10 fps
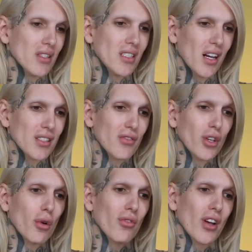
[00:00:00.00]
And this does
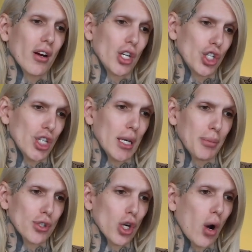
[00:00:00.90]
feel very
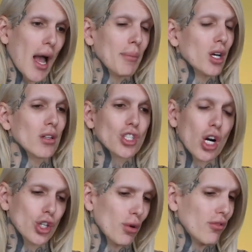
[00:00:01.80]
cheap. So I'm gonna
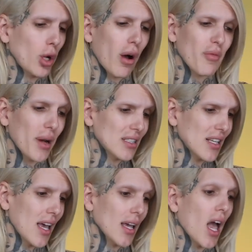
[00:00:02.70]
start the review off by
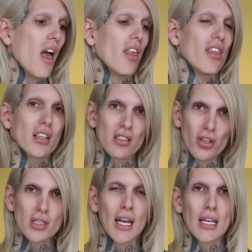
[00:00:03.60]
saying this
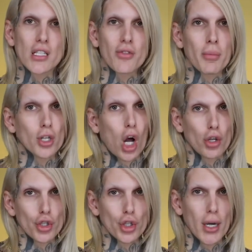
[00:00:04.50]
feels like it's from the
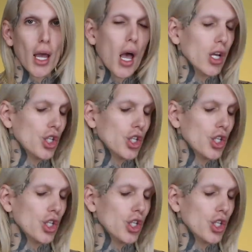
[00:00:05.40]
Dollar Tree.